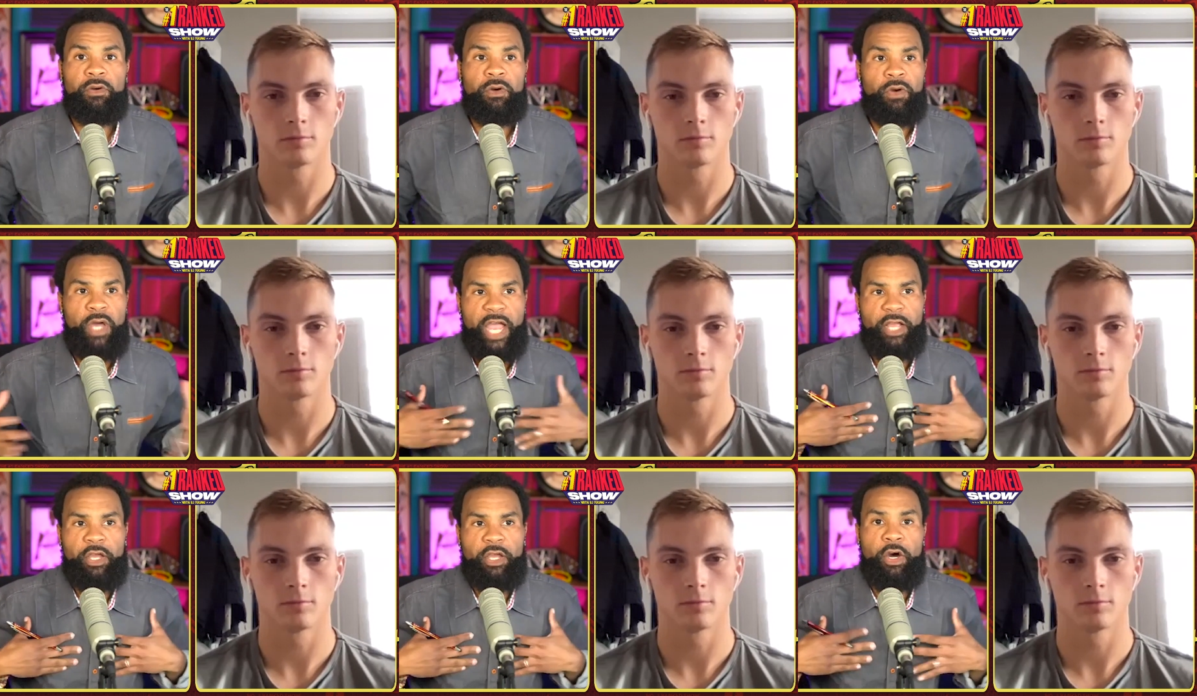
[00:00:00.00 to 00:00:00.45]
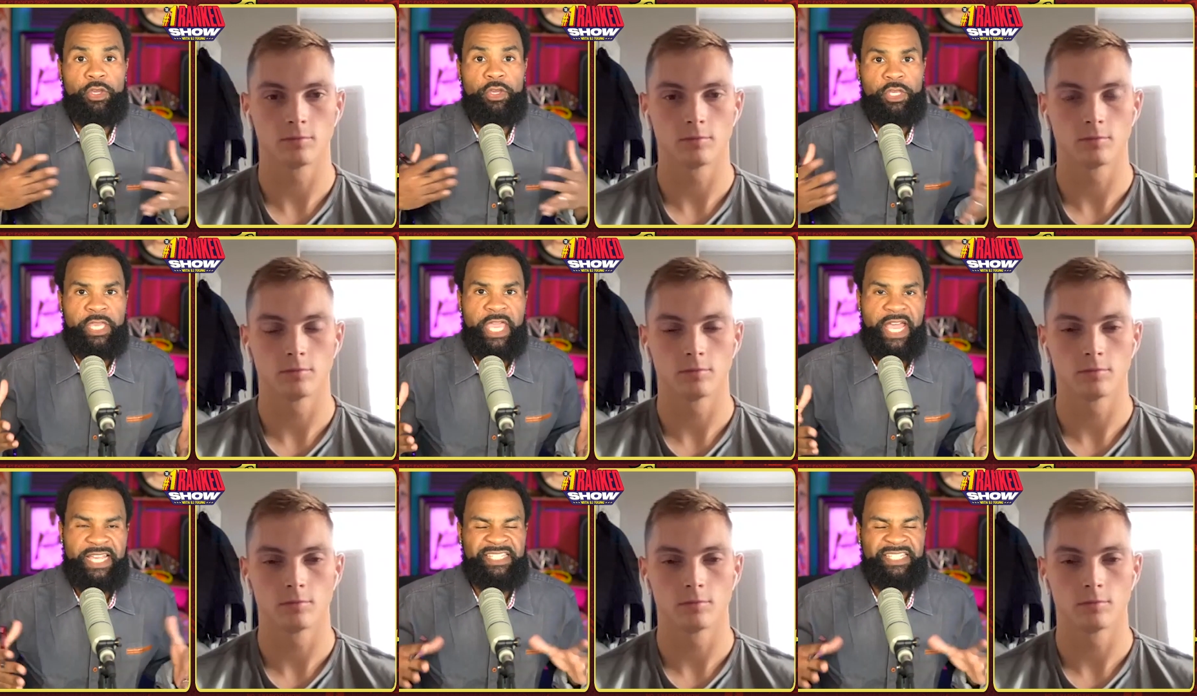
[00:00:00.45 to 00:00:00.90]
Speaker 1: I call you
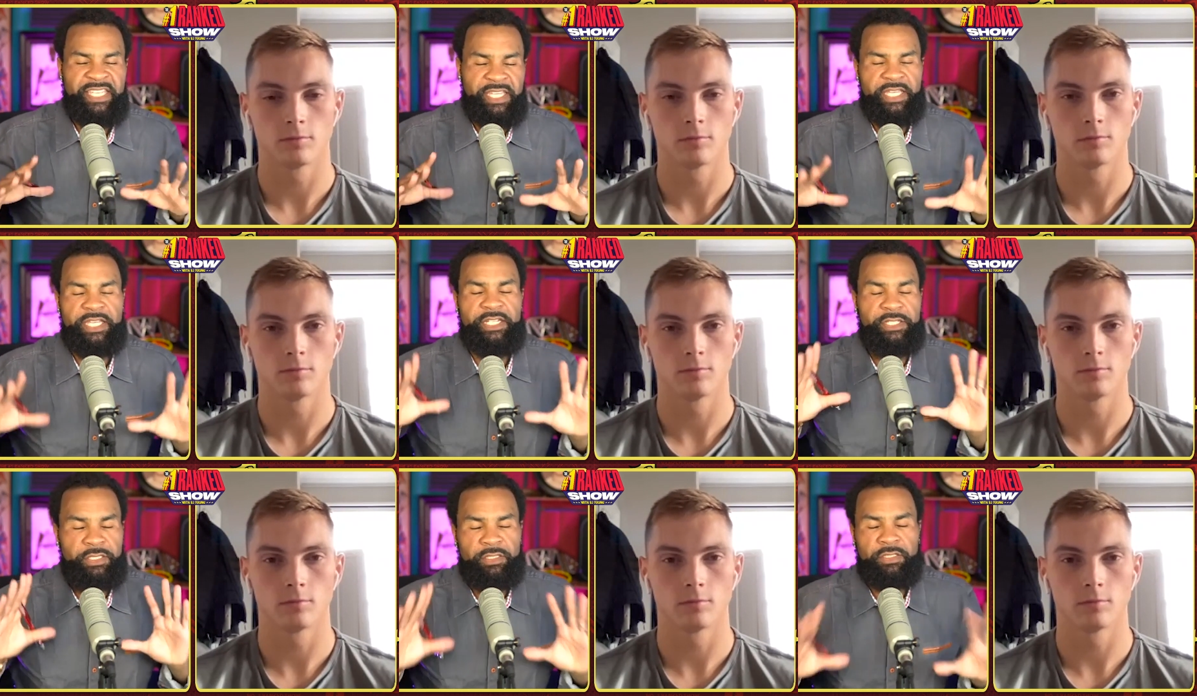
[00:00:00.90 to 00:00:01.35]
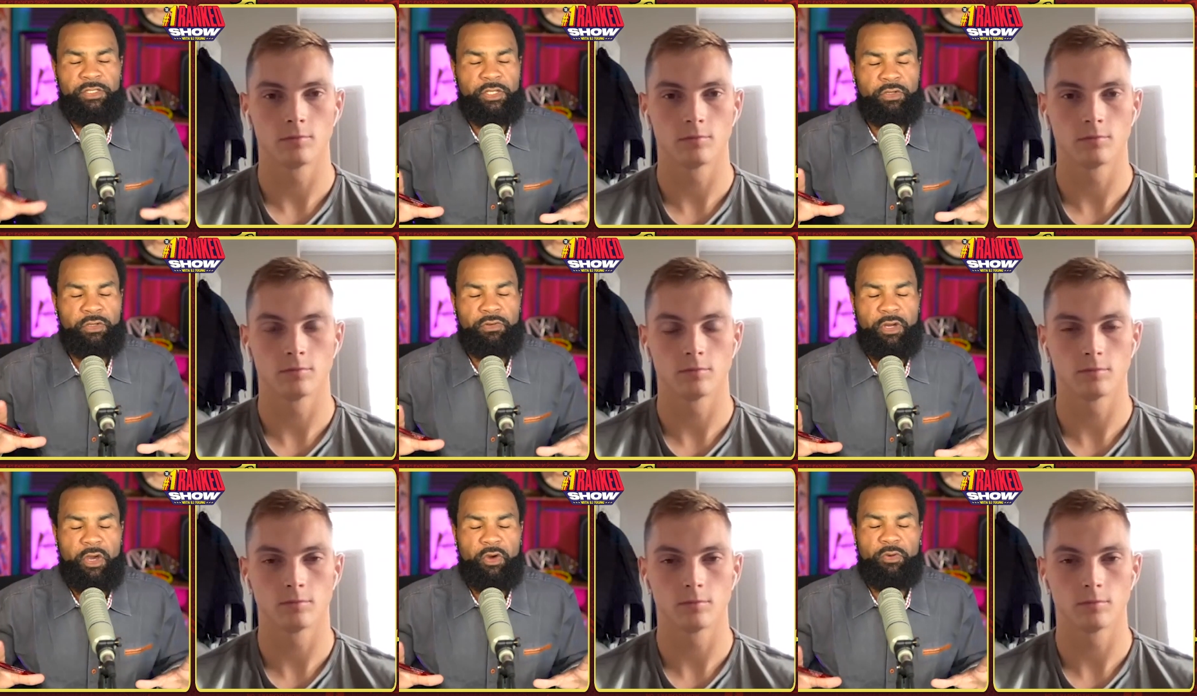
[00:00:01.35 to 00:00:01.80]
guys kids, you're
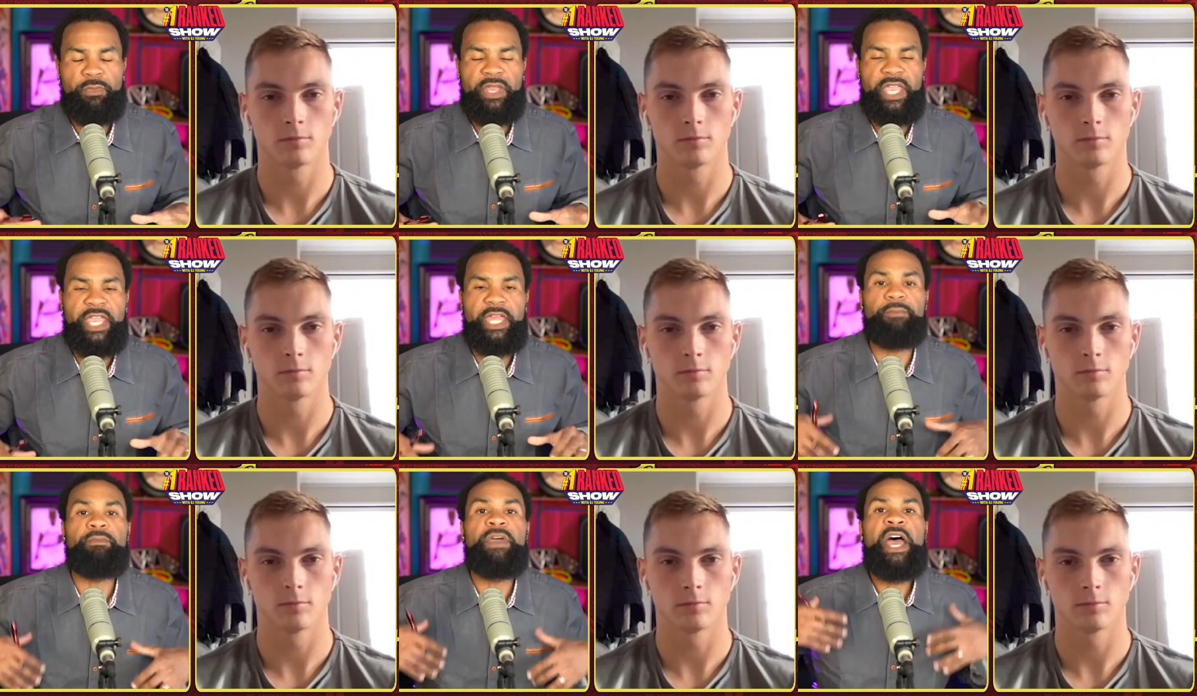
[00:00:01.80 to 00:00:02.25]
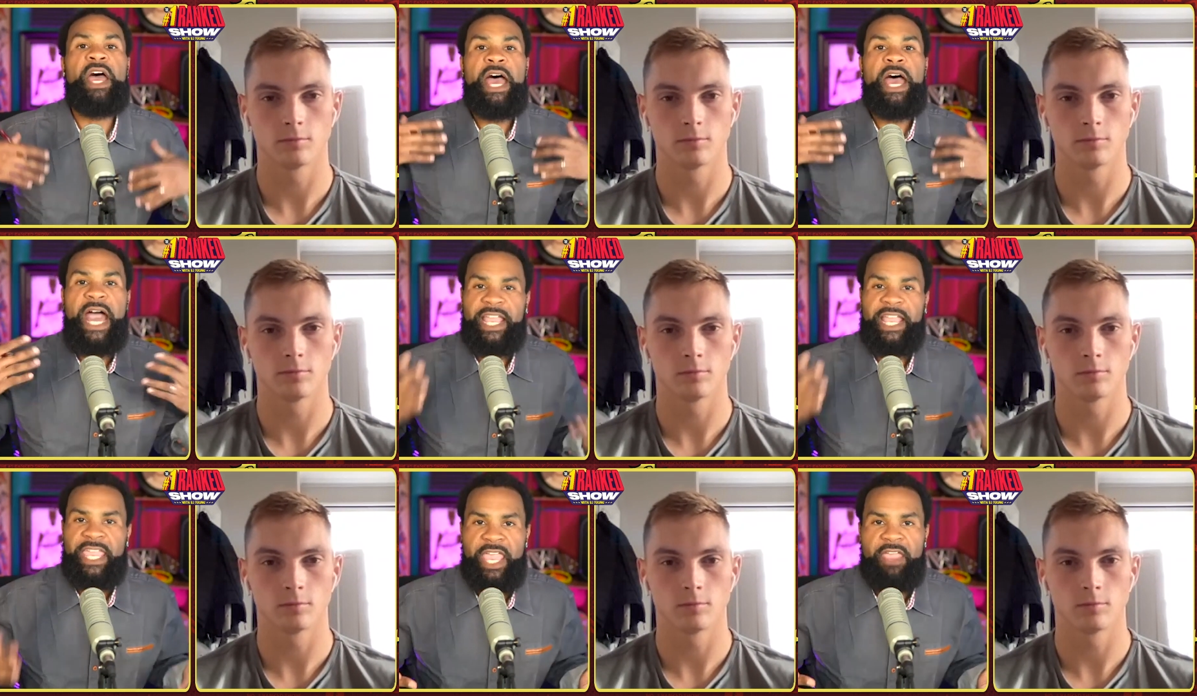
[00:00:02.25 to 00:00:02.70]
grown men. I
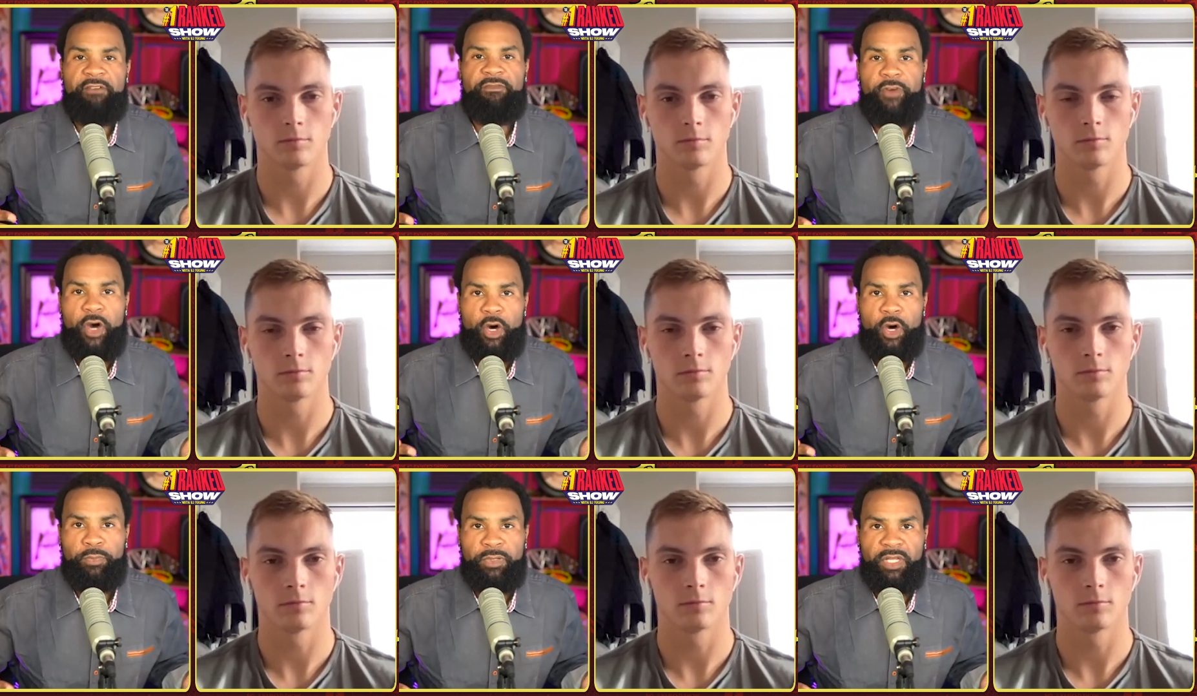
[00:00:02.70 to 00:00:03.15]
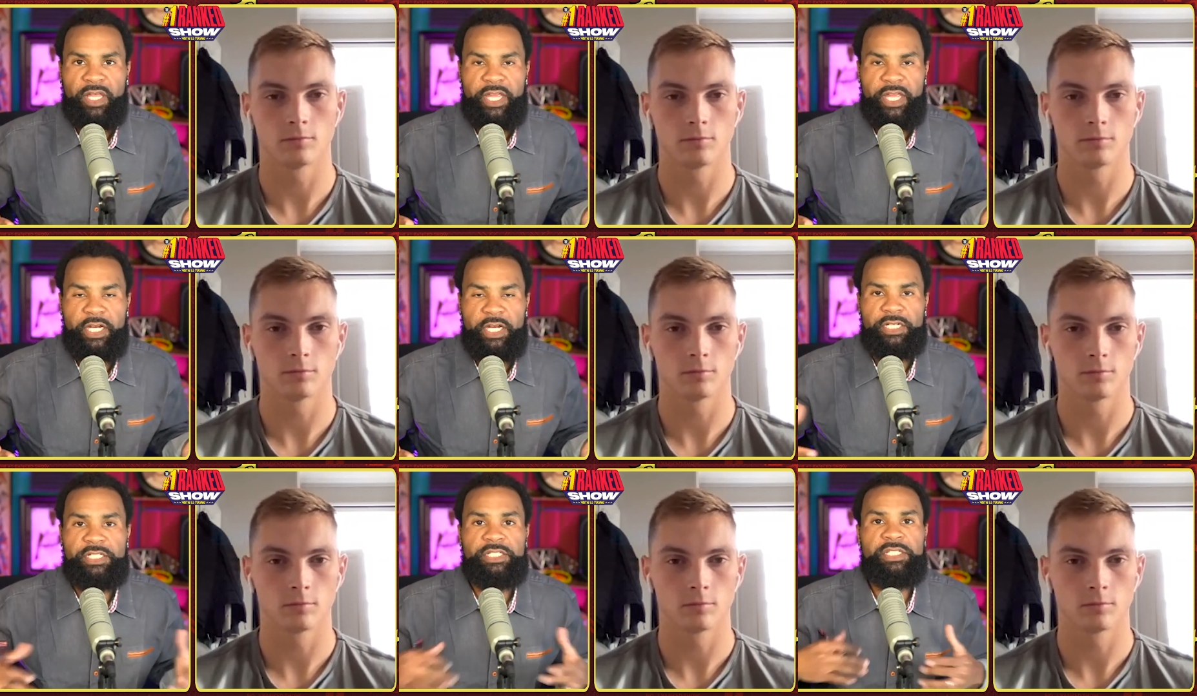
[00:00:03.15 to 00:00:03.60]
can't fault
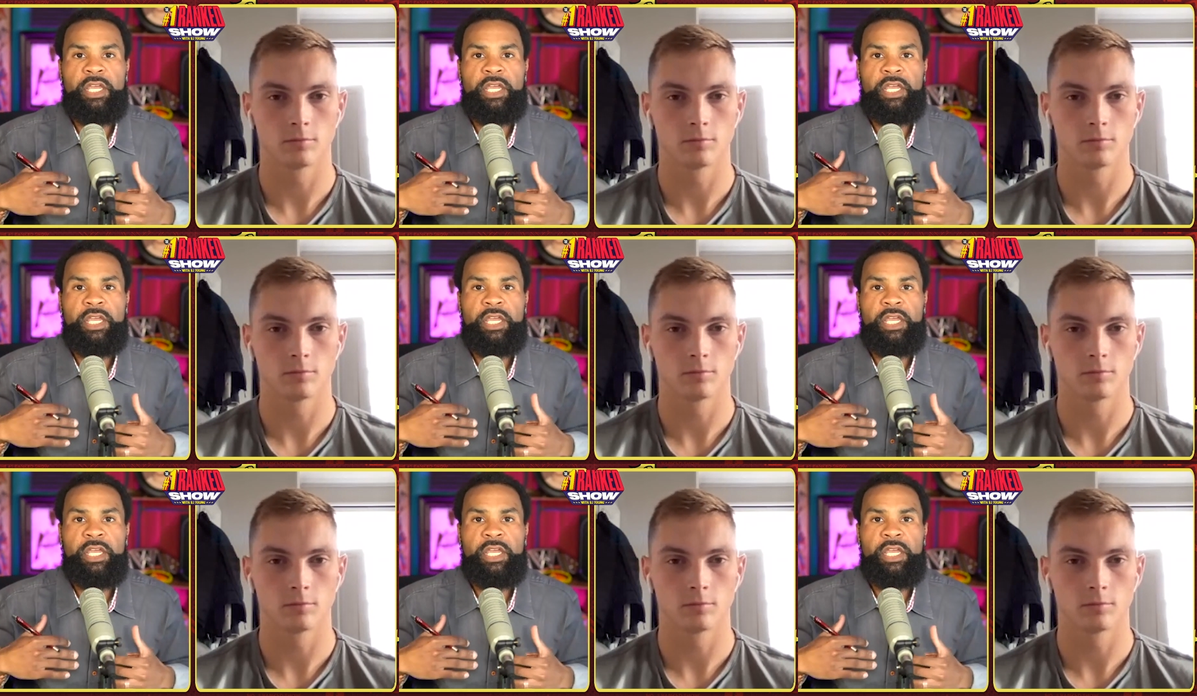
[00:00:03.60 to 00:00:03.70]
players